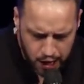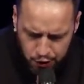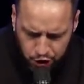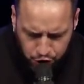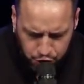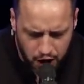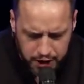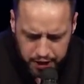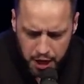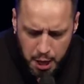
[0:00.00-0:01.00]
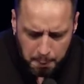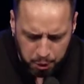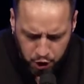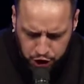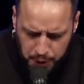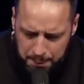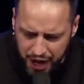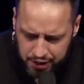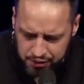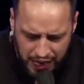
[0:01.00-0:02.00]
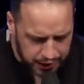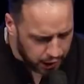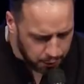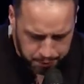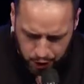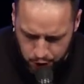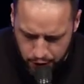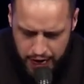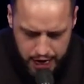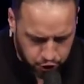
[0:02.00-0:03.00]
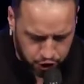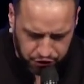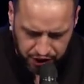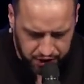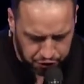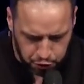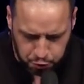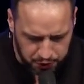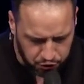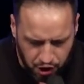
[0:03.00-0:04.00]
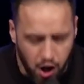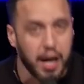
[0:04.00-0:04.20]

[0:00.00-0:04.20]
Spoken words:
She started pushing buttons on the computer and she said, this is bizarre.